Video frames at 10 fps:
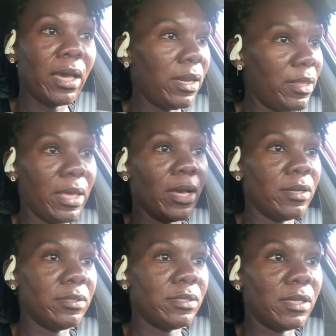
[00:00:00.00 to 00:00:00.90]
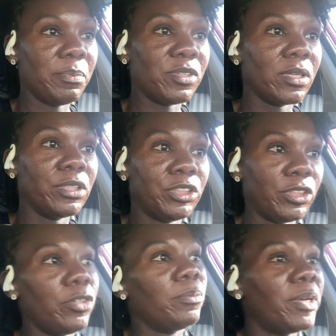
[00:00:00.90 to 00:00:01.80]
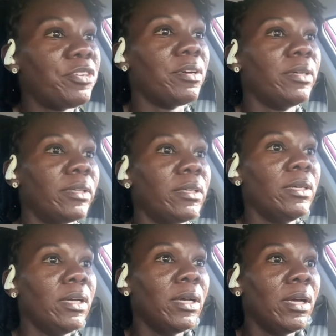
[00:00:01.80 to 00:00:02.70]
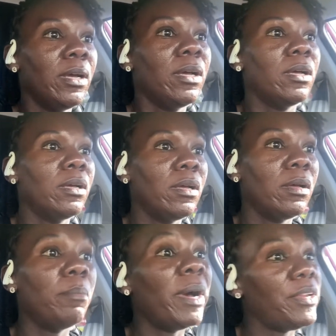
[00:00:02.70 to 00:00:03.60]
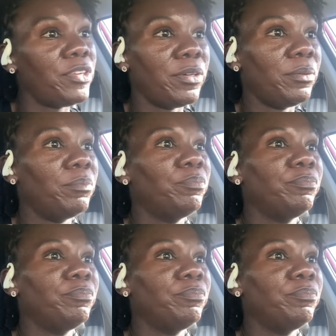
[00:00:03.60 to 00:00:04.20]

anything else. I'm just gonna show you my trunk. Mind you,